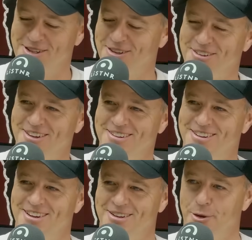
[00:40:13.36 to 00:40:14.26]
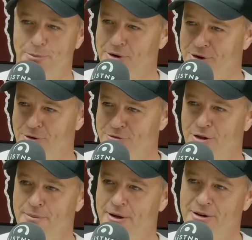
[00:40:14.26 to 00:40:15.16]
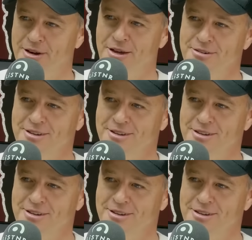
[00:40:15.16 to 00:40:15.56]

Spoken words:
still on there? Not putting it on flight mode at night?